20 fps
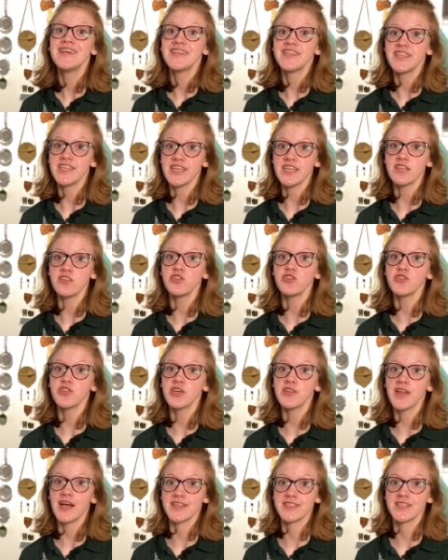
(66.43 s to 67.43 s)
teach the
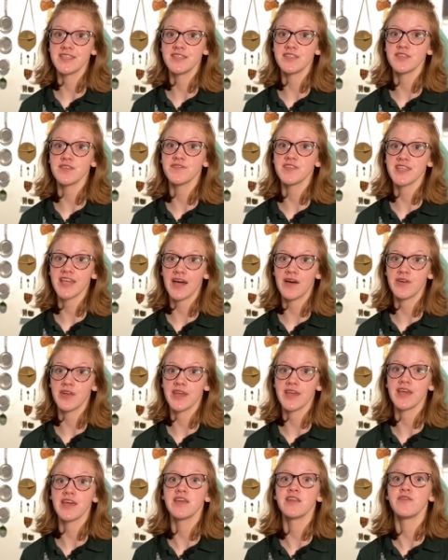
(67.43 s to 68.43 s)
lessons of
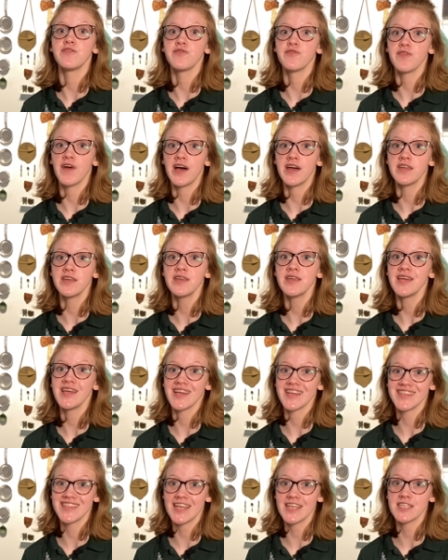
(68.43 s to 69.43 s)
Scouting in a fun,
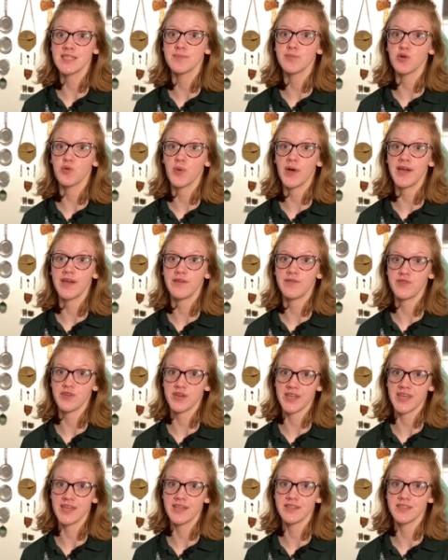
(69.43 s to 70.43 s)
accessible way for
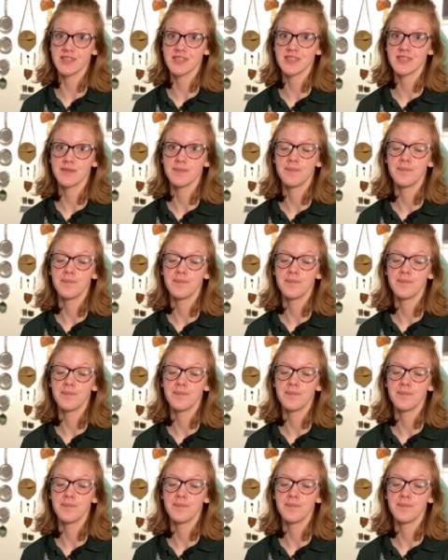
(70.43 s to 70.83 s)
kids.